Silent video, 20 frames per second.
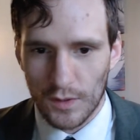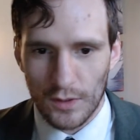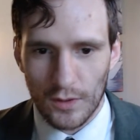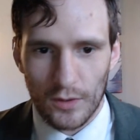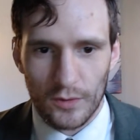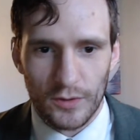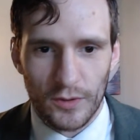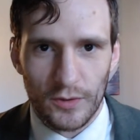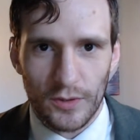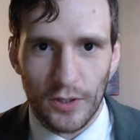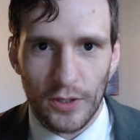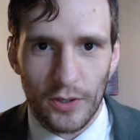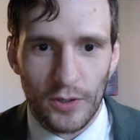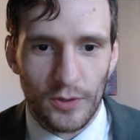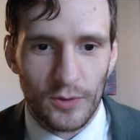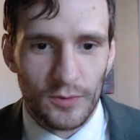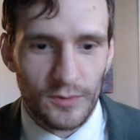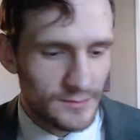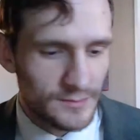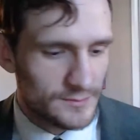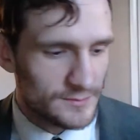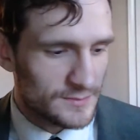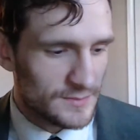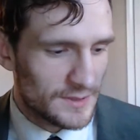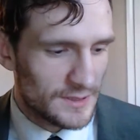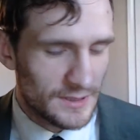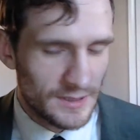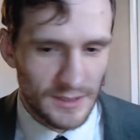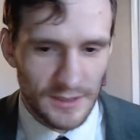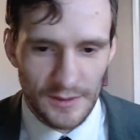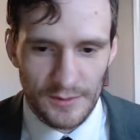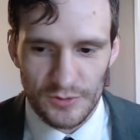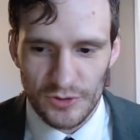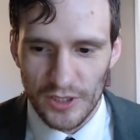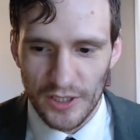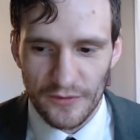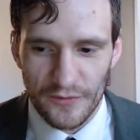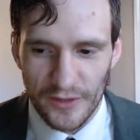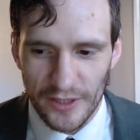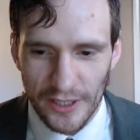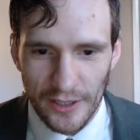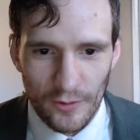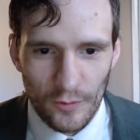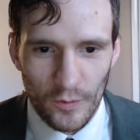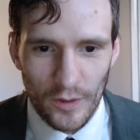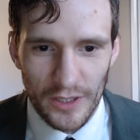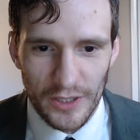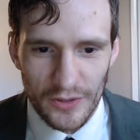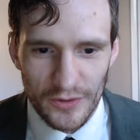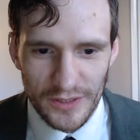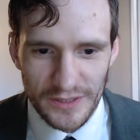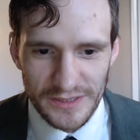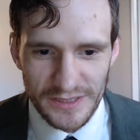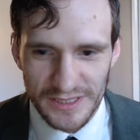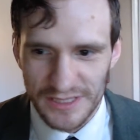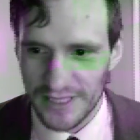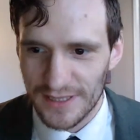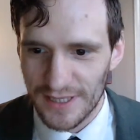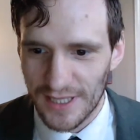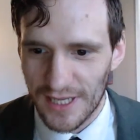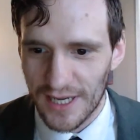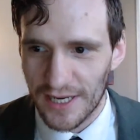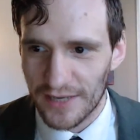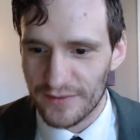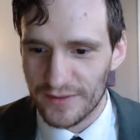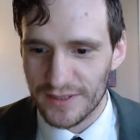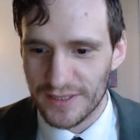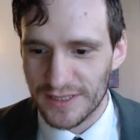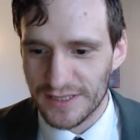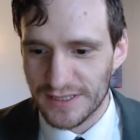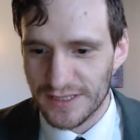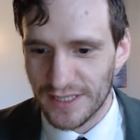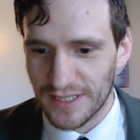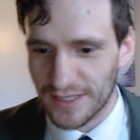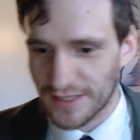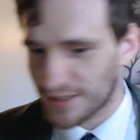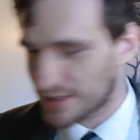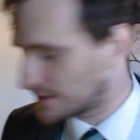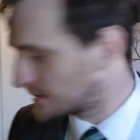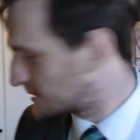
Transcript: Yo. Trying to figure out what you can see live in this thing.